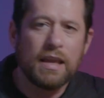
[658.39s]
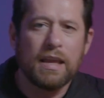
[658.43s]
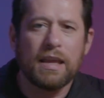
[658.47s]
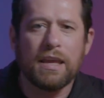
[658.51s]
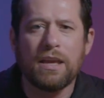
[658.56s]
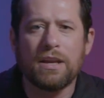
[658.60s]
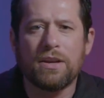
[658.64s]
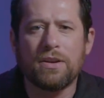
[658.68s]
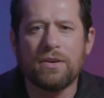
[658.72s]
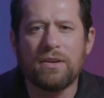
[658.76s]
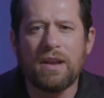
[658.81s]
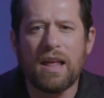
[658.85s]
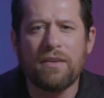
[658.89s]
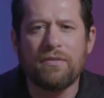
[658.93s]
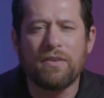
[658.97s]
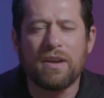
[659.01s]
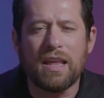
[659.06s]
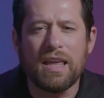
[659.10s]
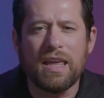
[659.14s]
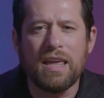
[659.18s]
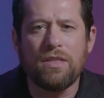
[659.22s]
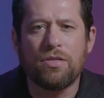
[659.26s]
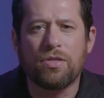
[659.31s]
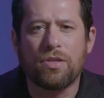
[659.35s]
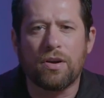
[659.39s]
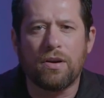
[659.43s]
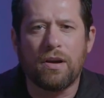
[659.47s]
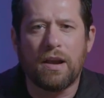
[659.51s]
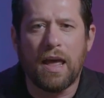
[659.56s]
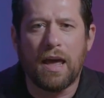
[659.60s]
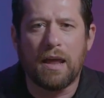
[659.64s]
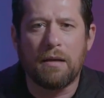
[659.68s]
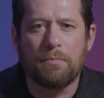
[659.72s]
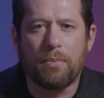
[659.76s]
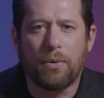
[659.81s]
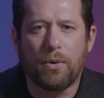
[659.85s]
you don't have an
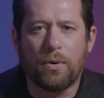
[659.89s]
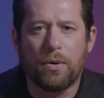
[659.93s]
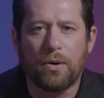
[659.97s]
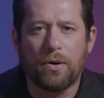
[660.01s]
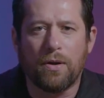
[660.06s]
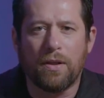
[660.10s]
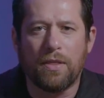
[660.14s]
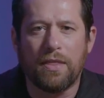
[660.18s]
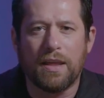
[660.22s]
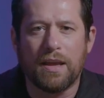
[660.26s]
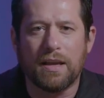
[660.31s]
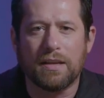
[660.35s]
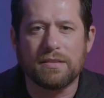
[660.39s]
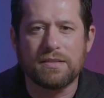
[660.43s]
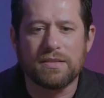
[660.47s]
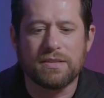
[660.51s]
Ethernet port on this.